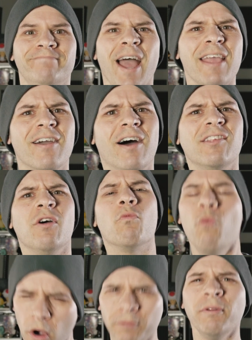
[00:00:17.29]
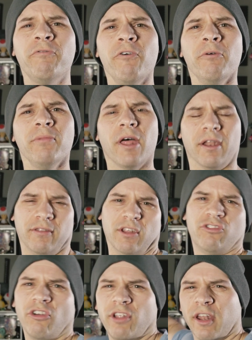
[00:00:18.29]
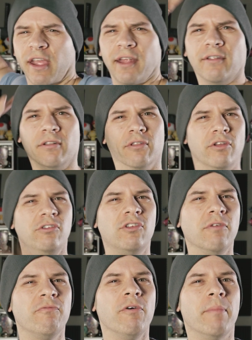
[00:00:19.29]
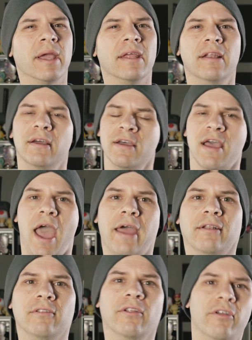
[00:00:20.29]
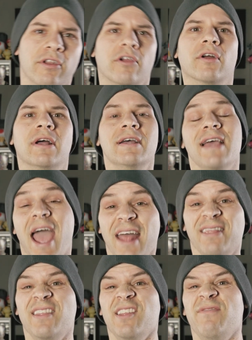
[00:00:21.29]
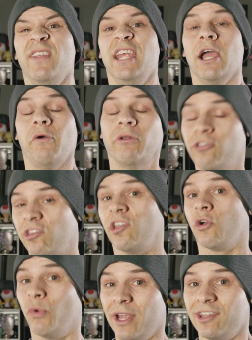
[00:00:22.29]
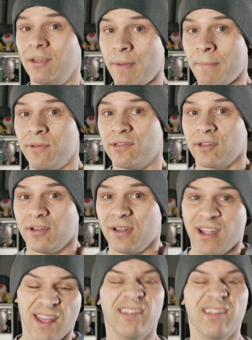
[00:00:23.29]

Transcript: Hey guys, welcome to Film Learnin, the show dedicated to learn you some filmmaking and learn you good. And this video is just a quick tip episode.